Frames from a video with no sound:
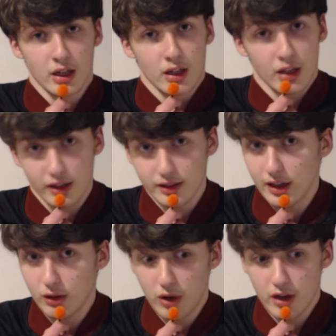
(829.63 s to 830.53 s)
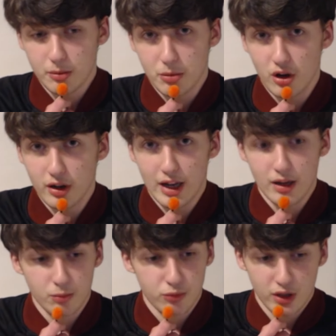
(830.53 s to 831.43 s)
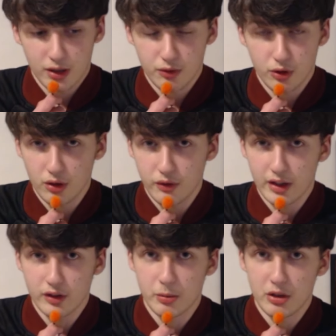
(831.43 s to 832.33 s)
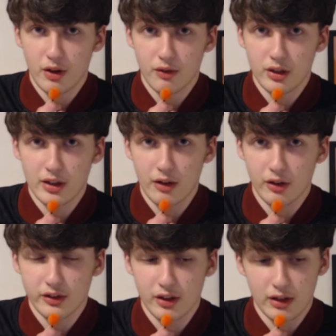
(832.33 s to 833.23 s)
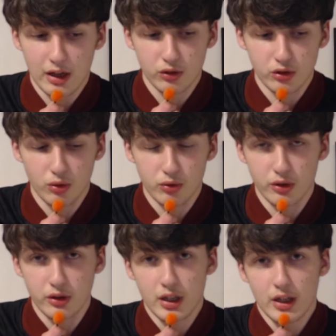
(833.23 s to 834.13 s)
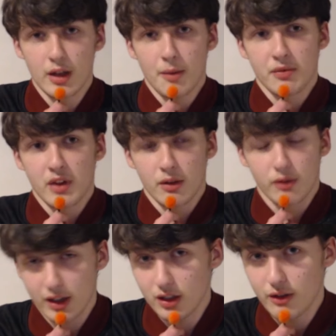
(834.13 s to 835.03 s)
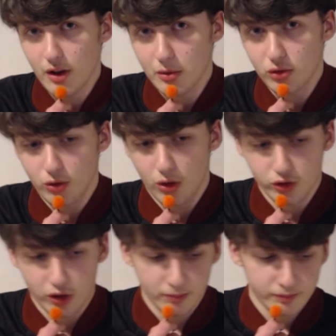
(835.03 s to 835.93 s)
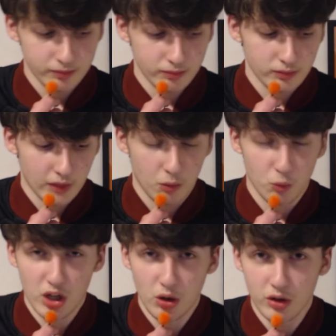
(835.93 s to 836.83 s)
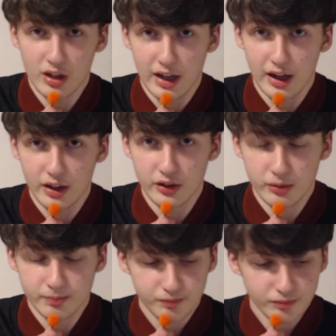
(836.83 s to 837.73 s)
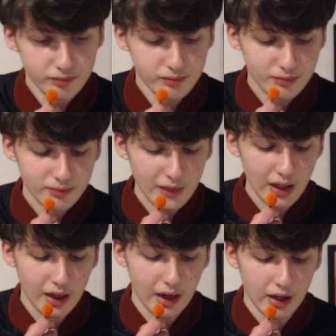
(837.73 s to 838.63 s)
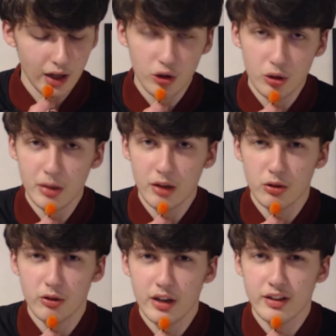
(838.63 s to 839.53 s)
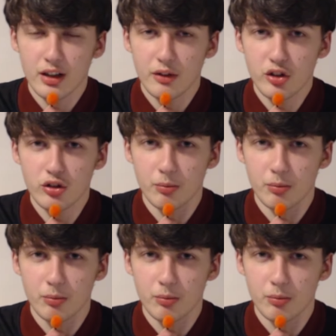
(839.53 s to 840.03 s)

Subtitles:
Like I say, great support again. Brilliant for all the fans to be travelling down and selling out Salford. Thank you very much for watching. We hold the cards. And I hope that was great television.